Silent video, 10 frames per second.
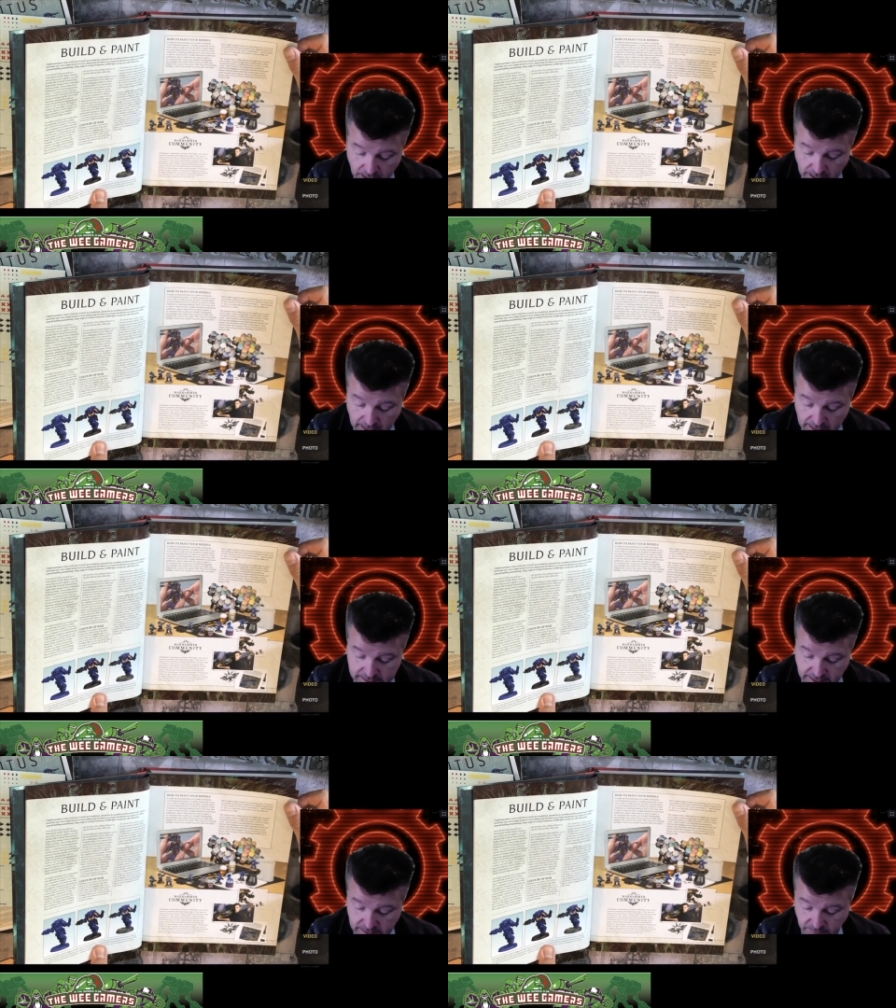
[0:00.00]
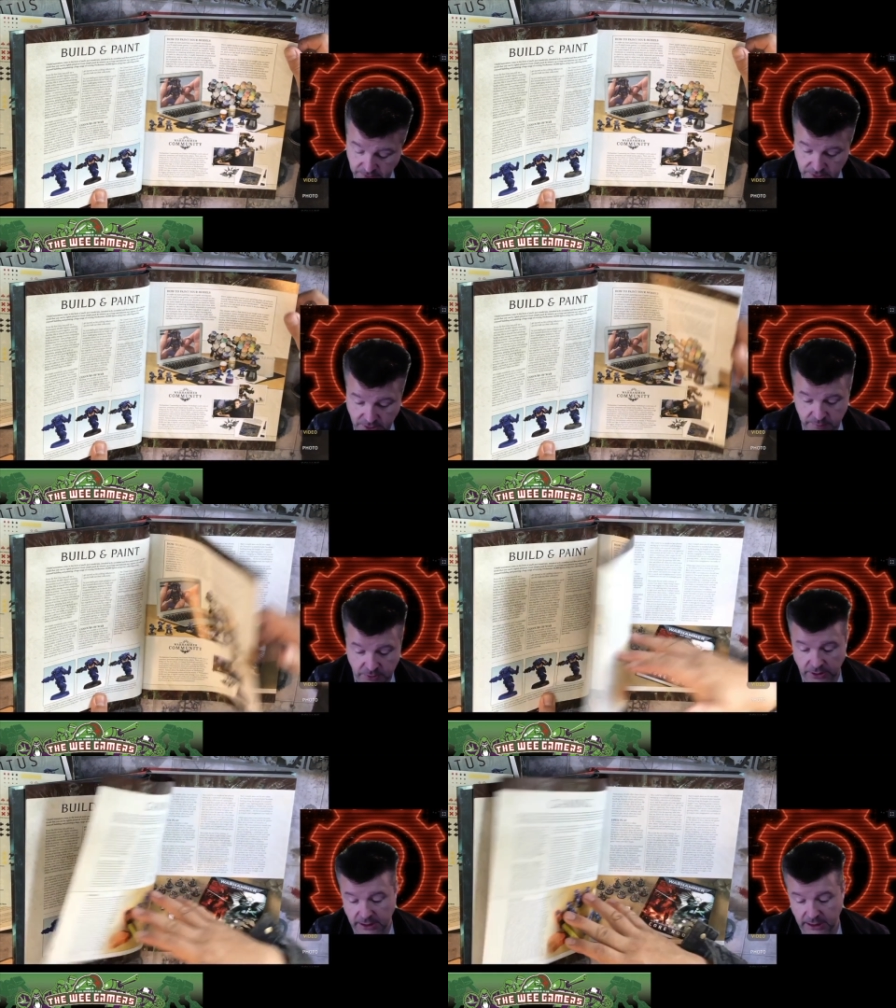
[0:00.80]
And telling you about the
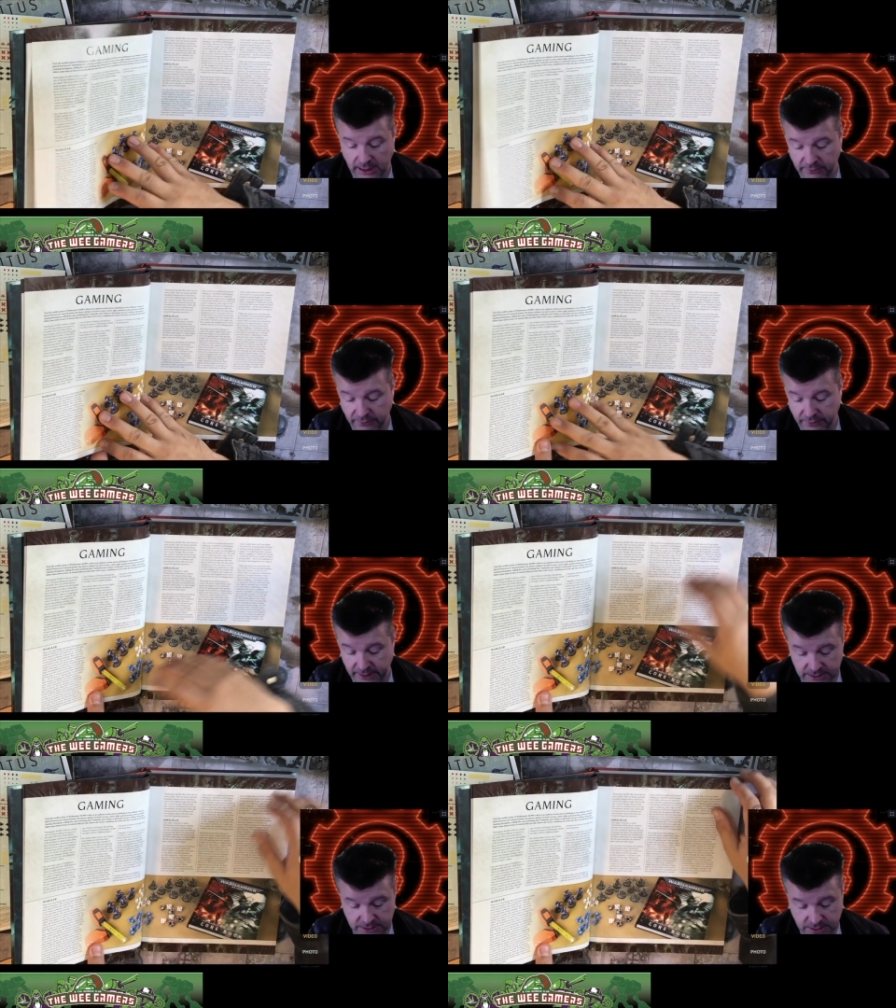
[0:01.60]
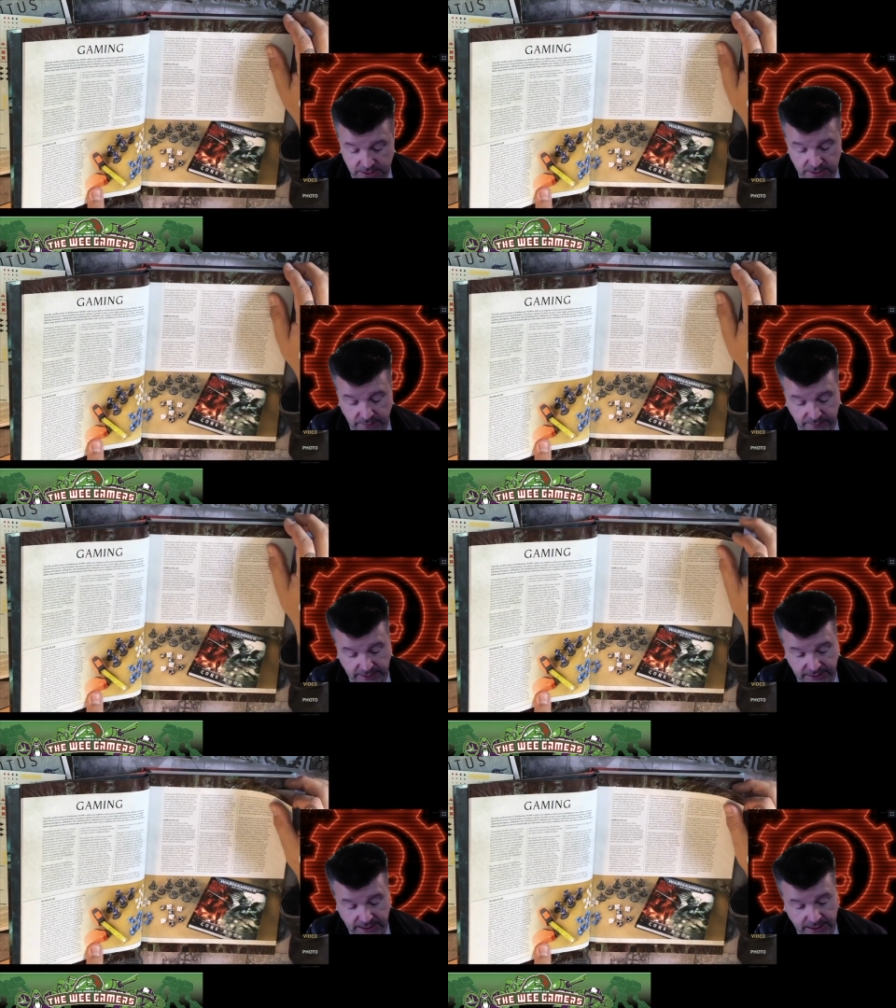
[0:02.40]
community and things because stuff like
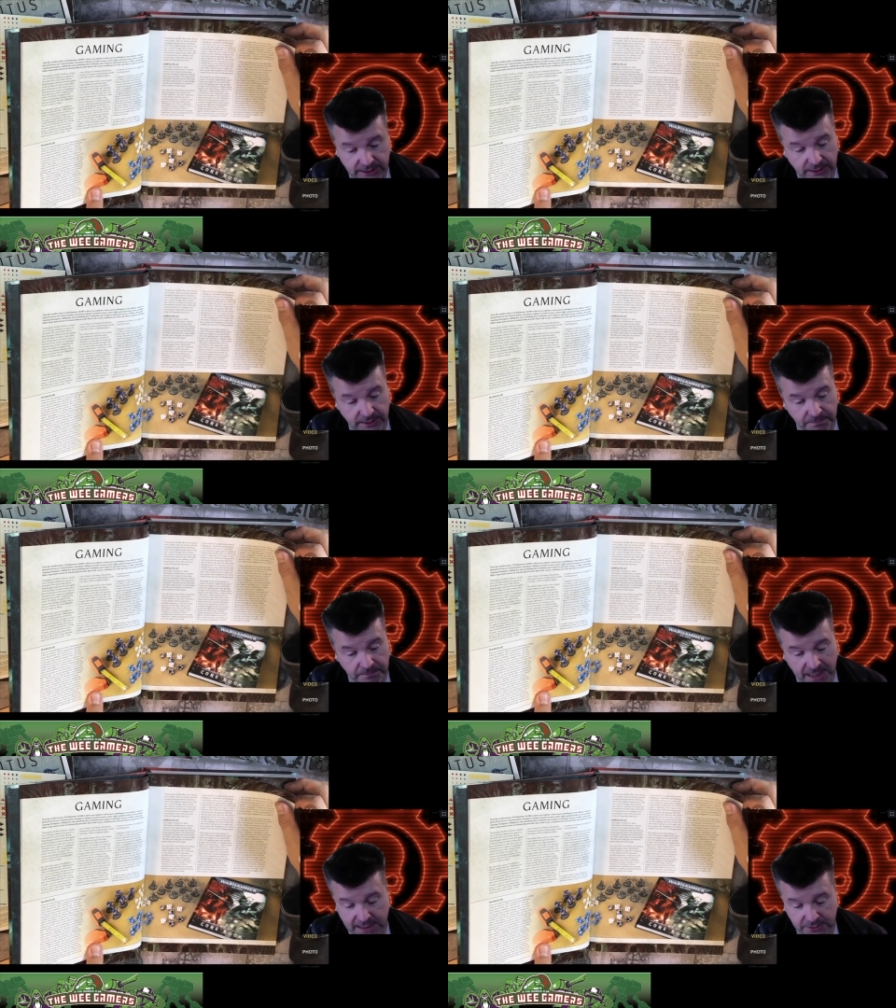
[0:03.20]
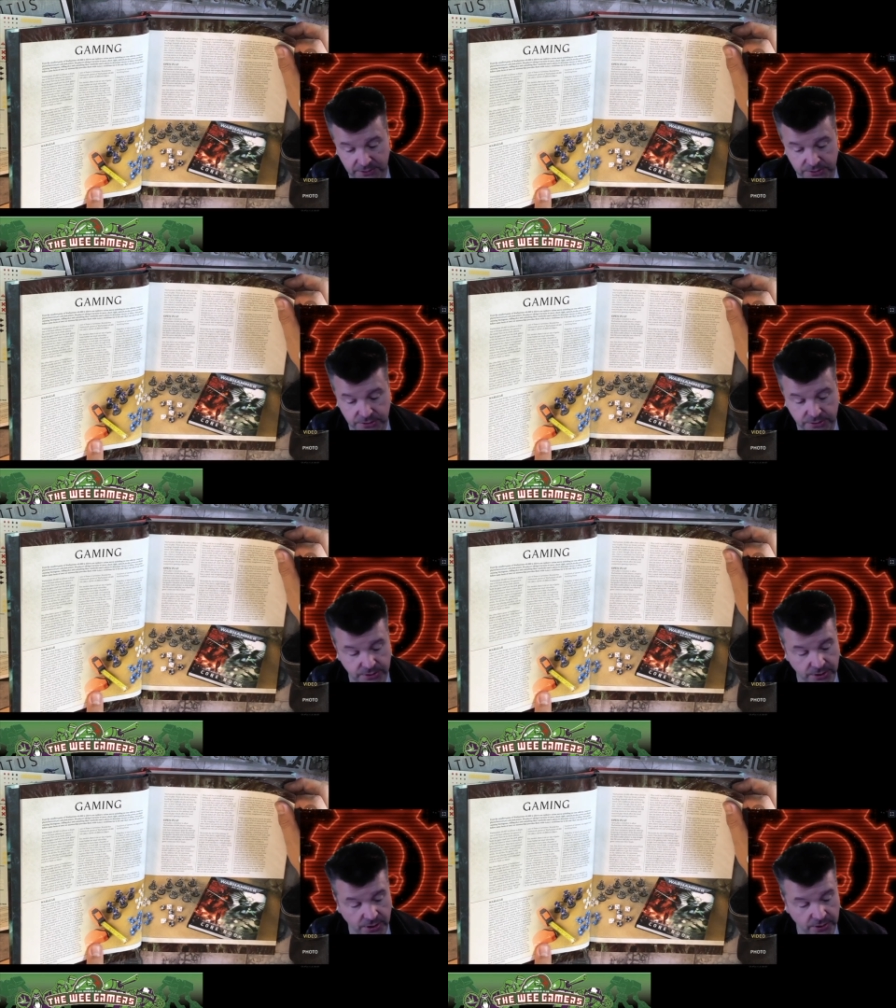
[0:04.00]
that matters
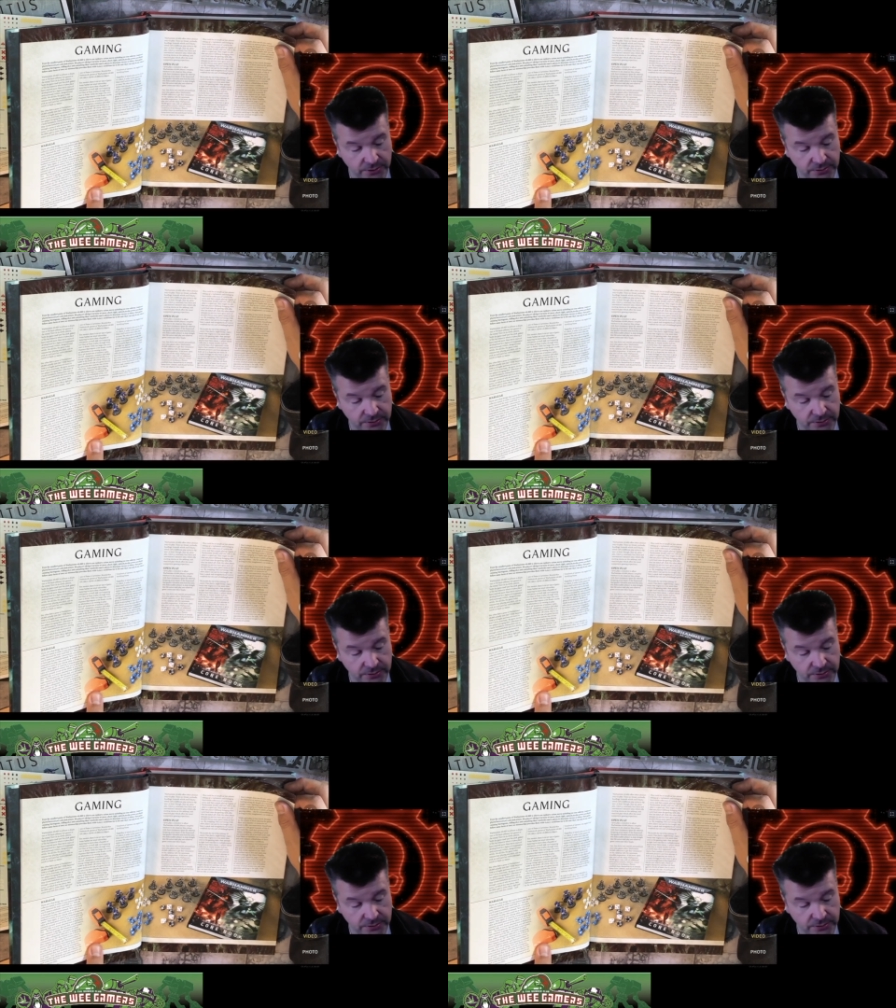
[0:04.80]
now.